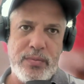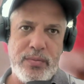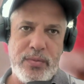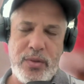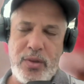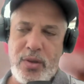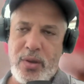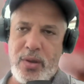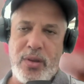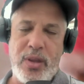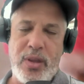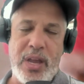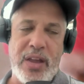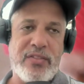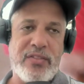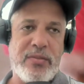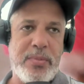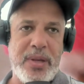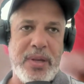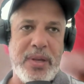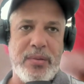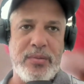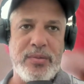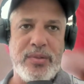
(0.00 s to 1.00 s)
You have to
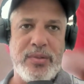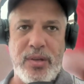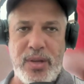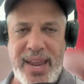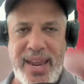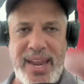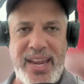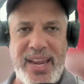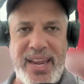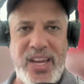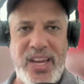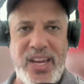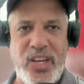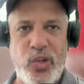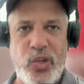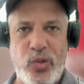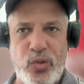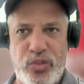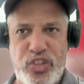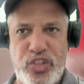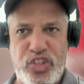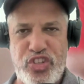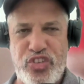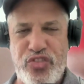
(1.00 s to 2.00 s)
be able to handle
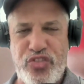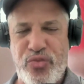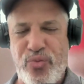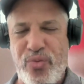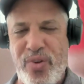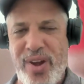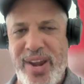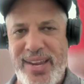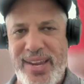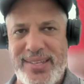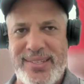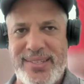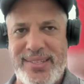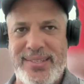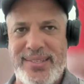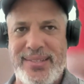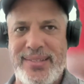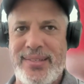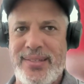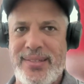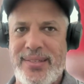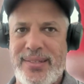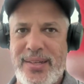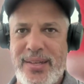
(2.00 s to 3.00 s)
stress,
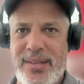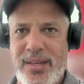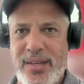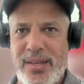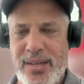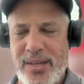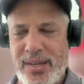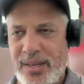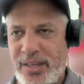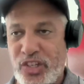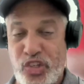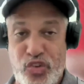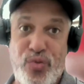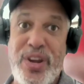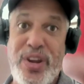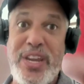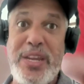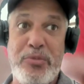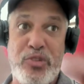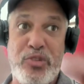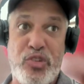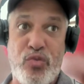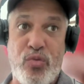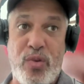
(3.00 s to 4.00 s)

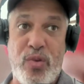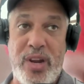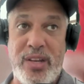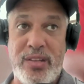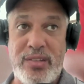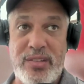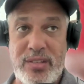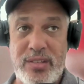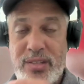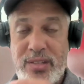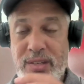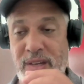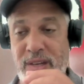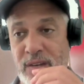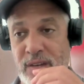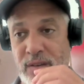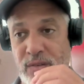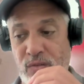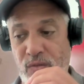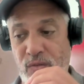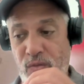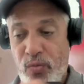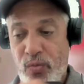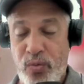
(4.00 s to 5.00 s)
extreme stress,
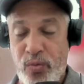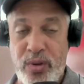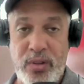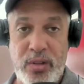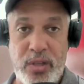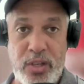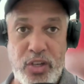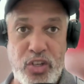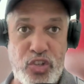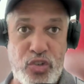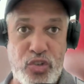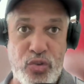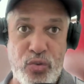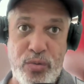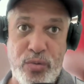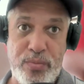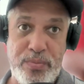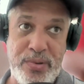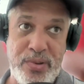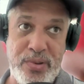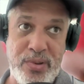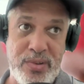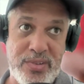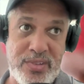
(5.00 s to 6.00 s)
in really short
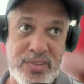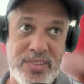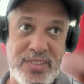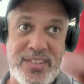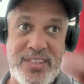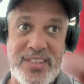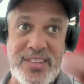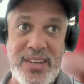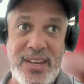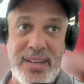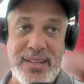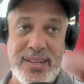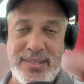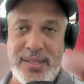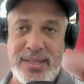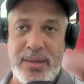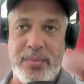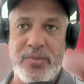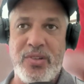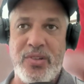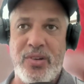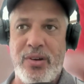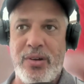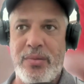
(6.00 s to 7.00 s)
bursts
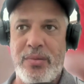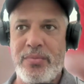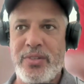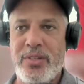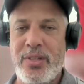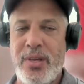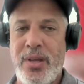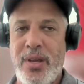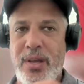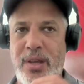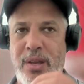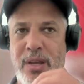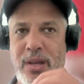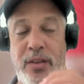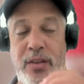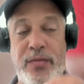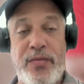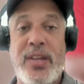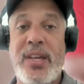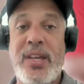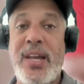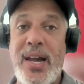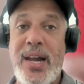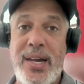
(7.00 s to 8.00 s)
sometimes. And if
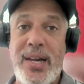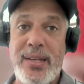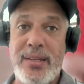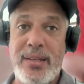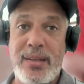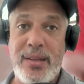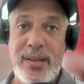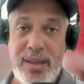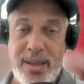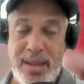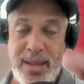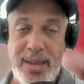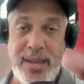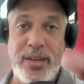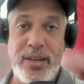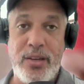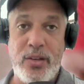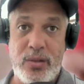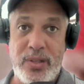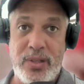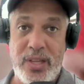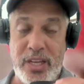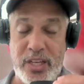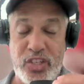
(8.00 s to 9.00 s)
you can't
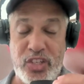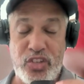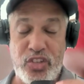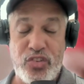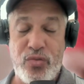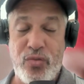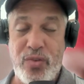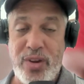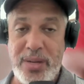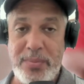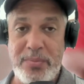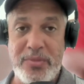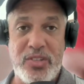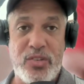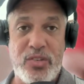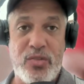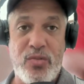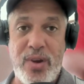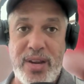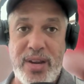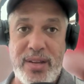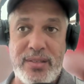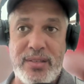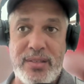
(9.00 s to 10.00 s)
handle extreme
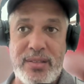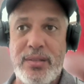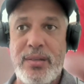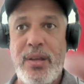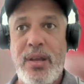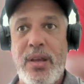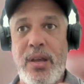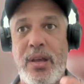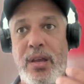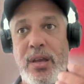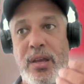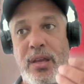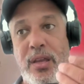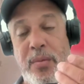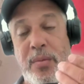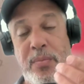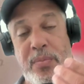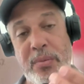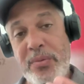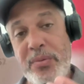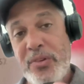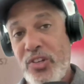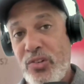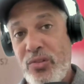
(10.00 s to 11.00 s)
stress, you
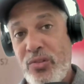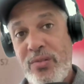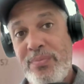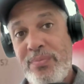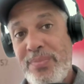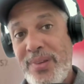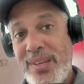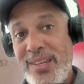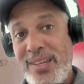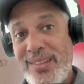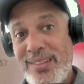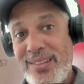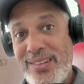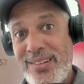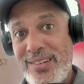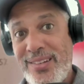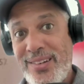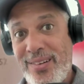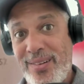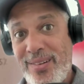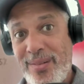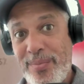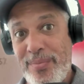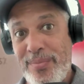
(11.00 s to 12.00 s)
probably shouldn't be in the
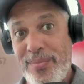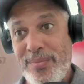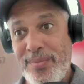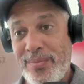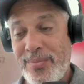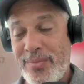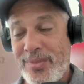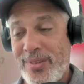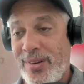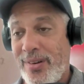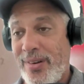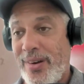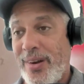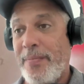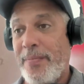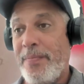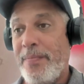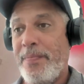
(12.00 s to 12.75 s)
job. I'm sorry.